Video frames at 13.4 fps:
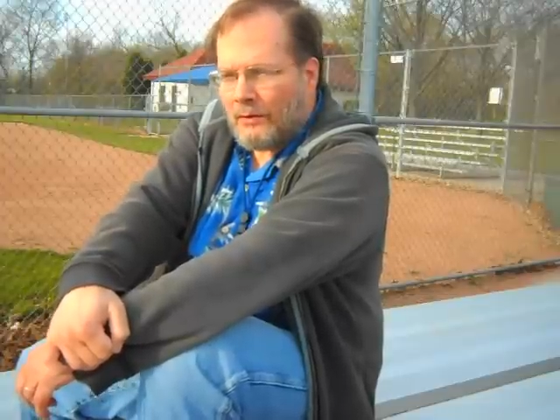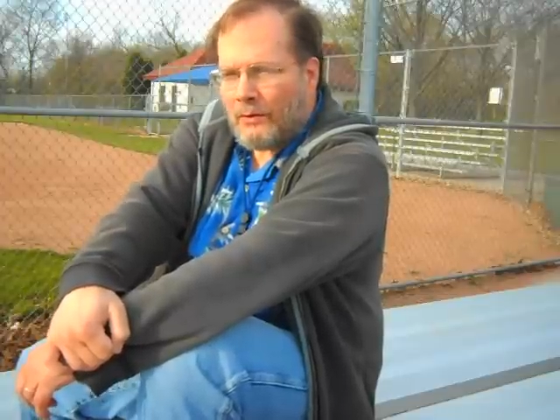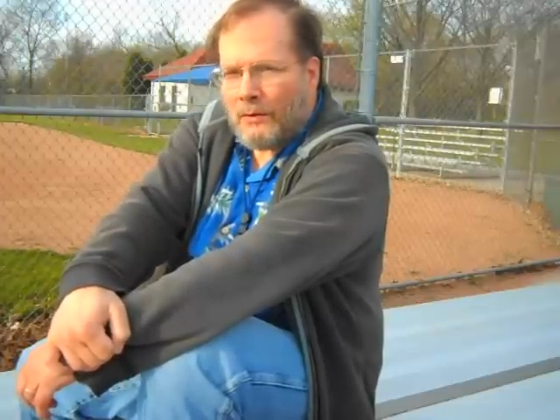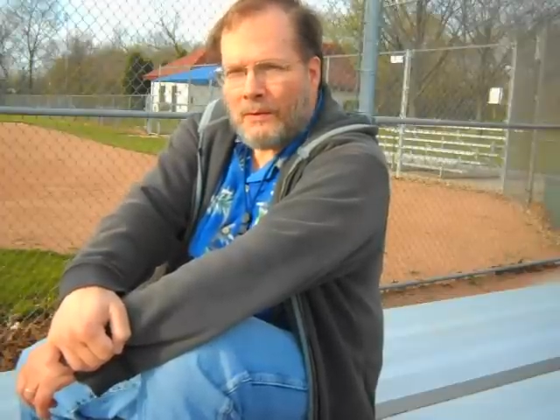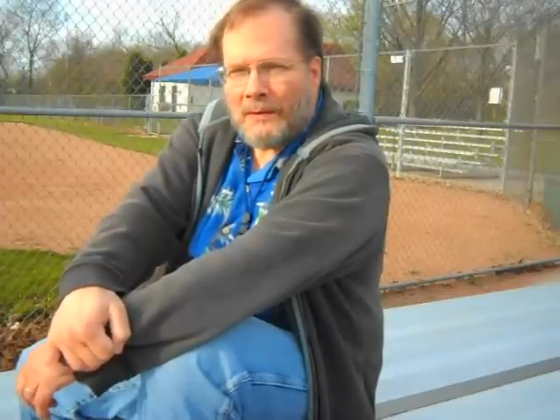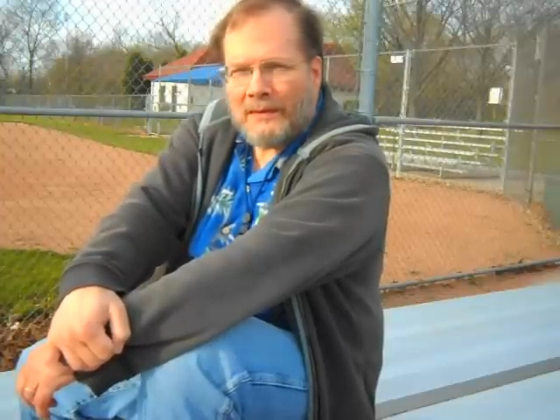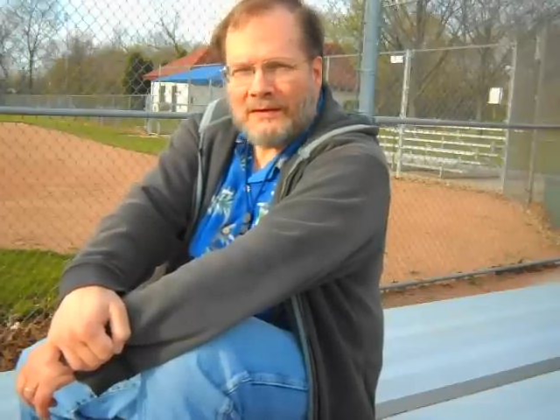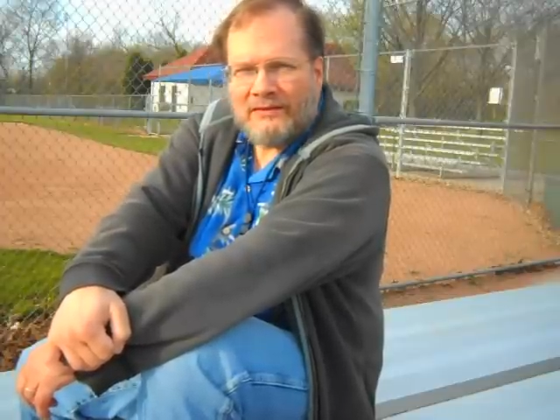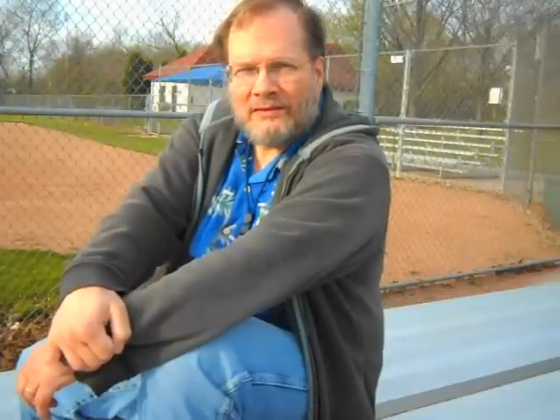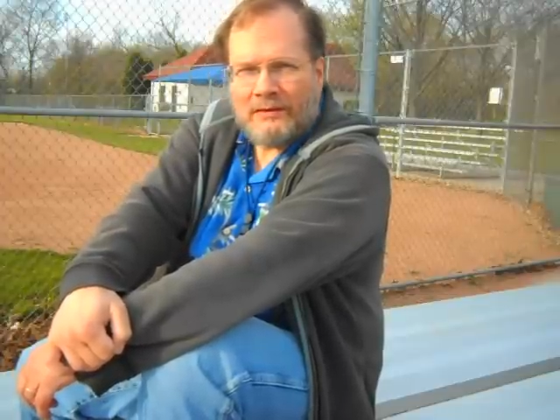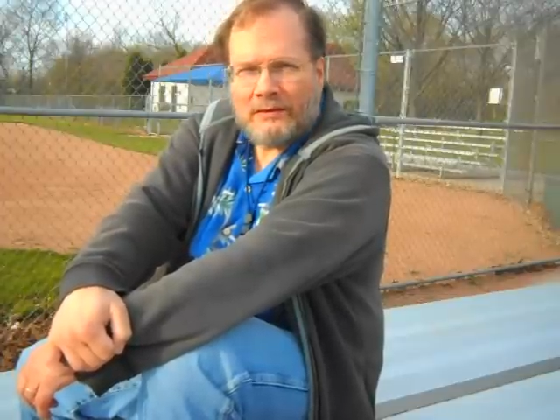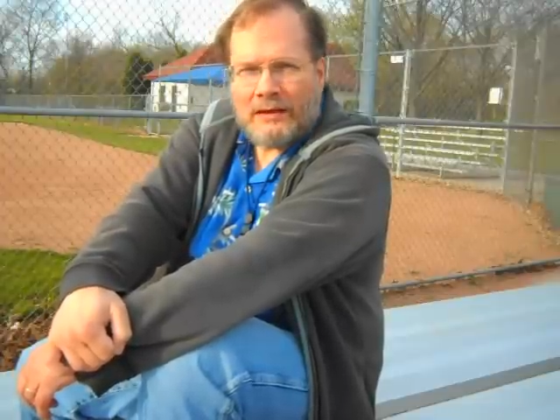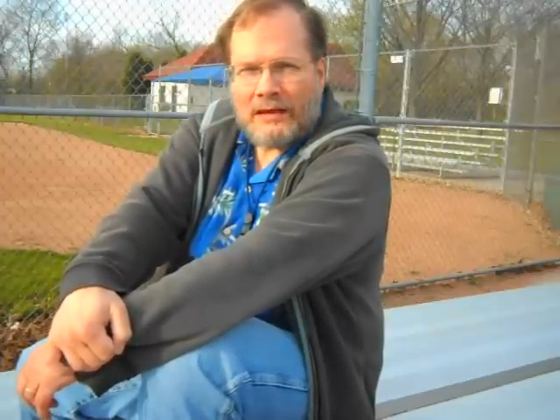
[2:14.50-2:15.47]
Or
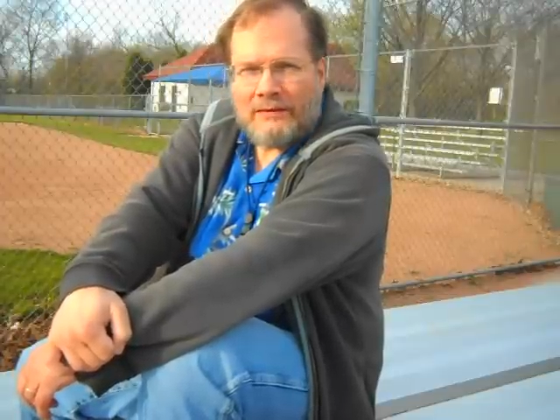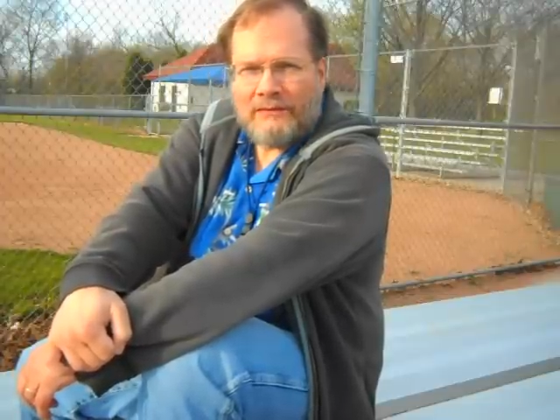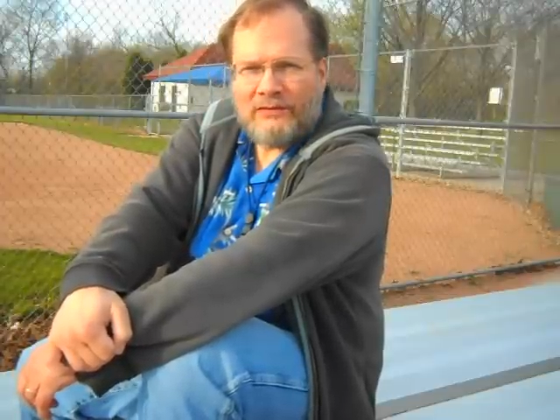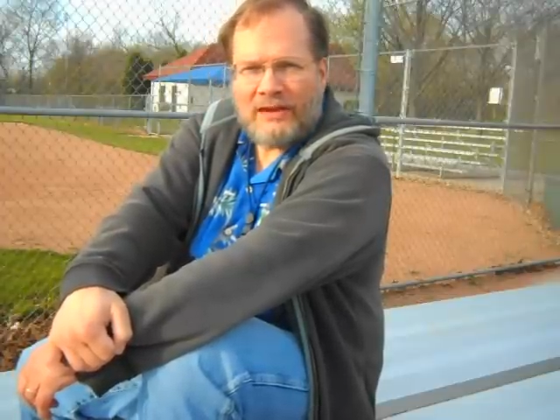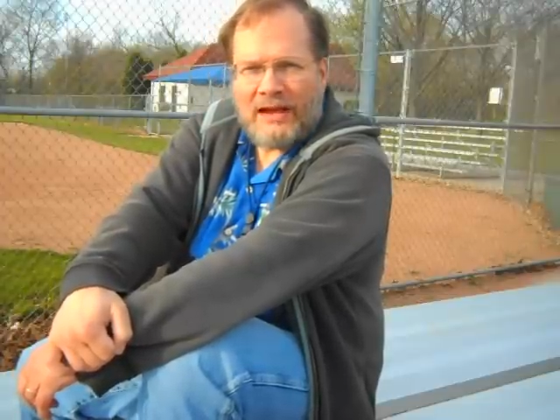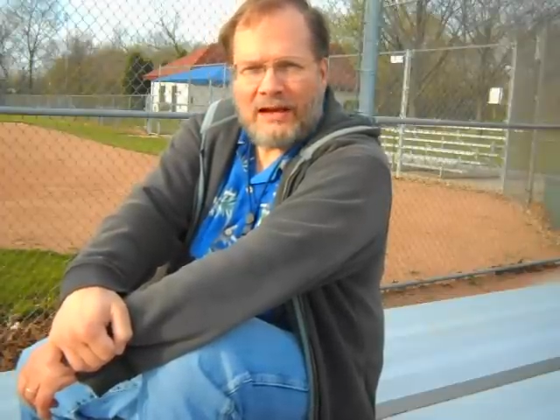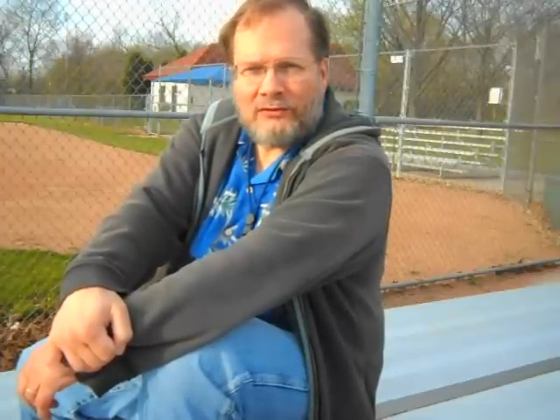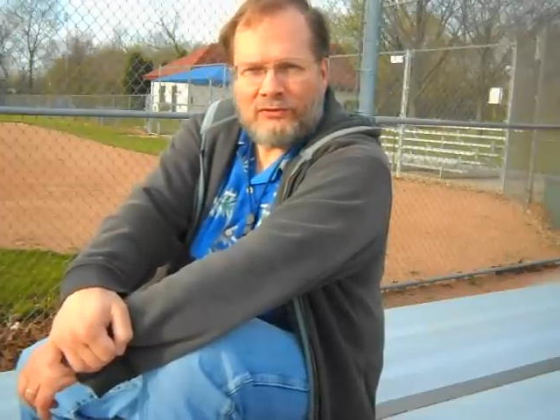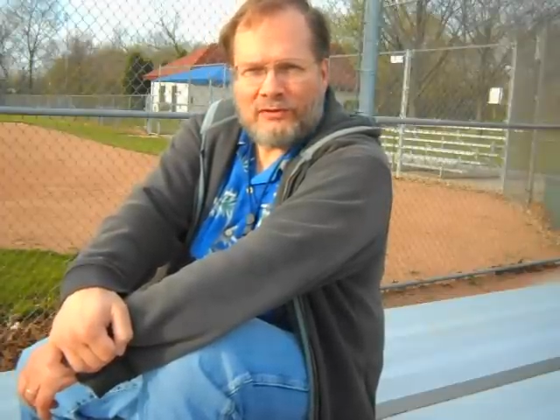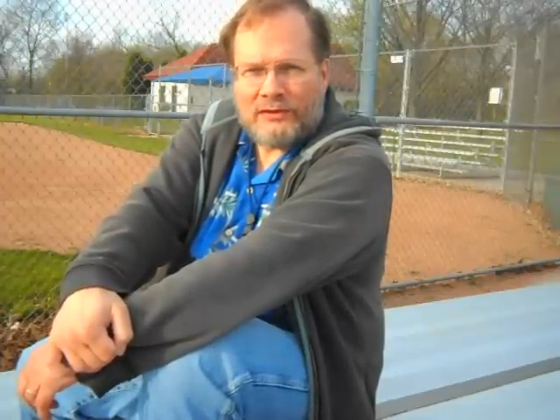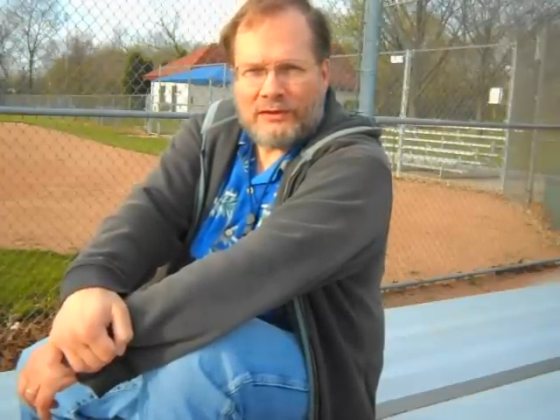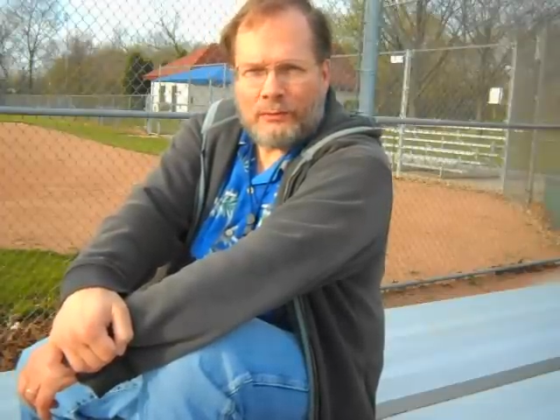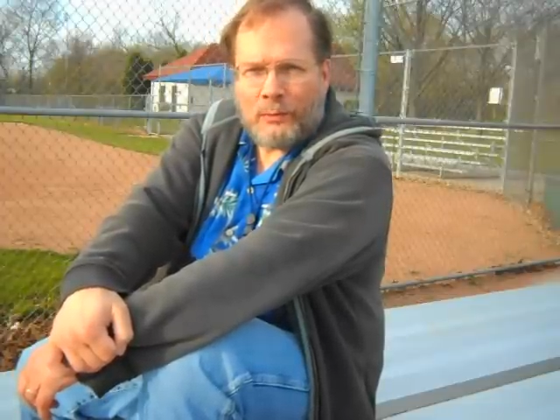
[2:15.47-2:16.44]
is it, if it's
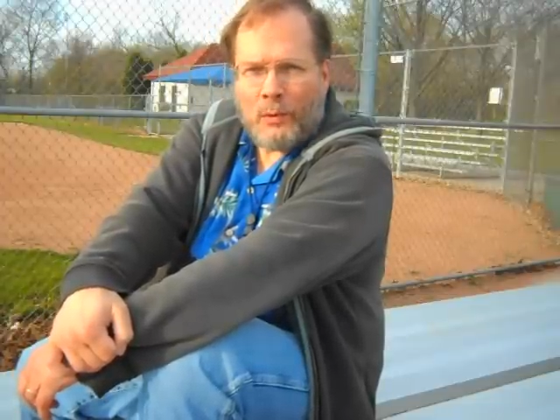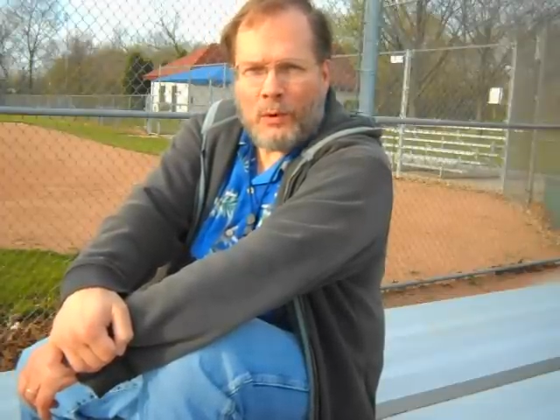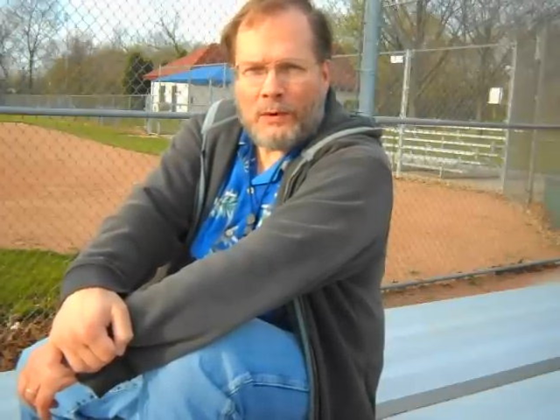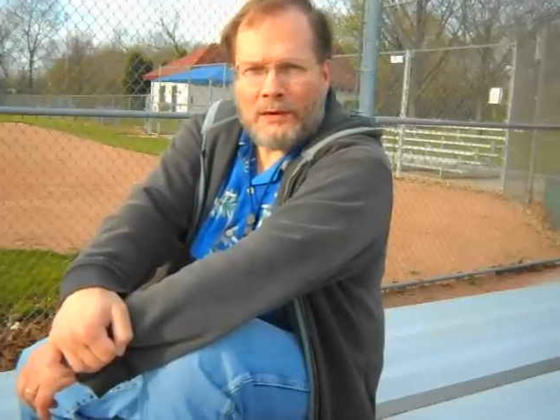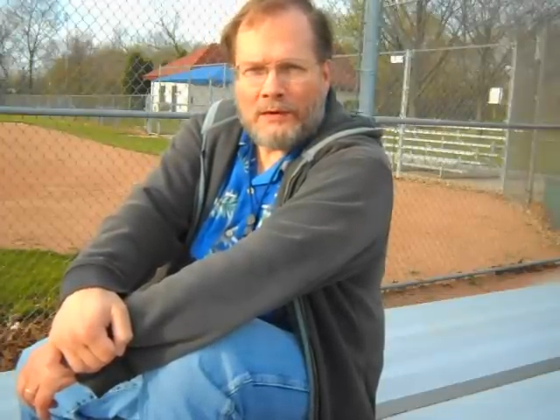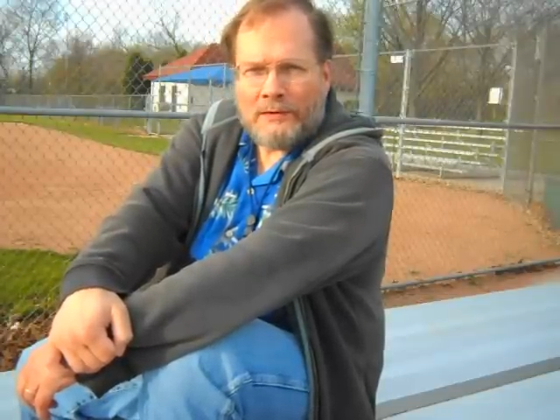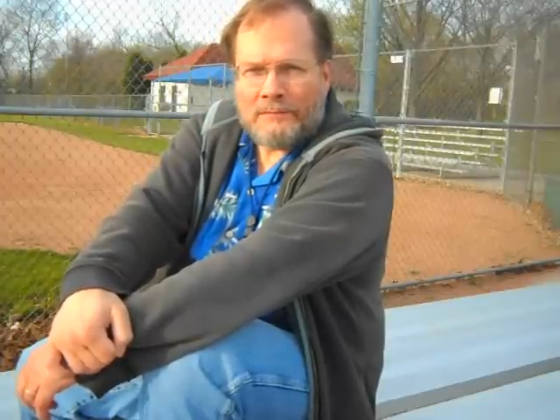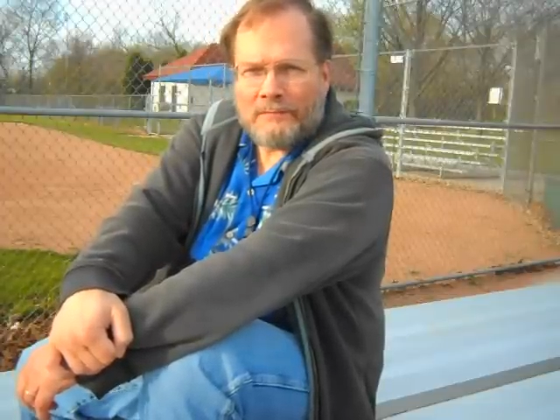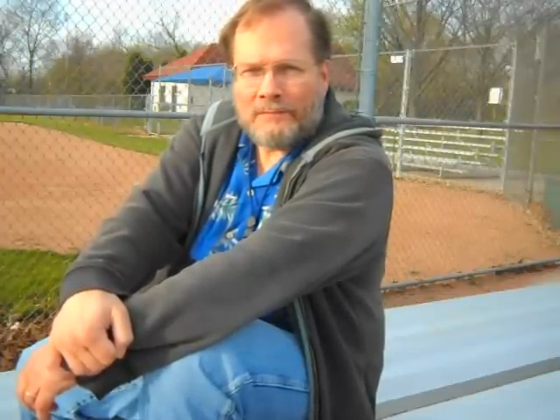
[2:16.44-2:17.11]
actually a war,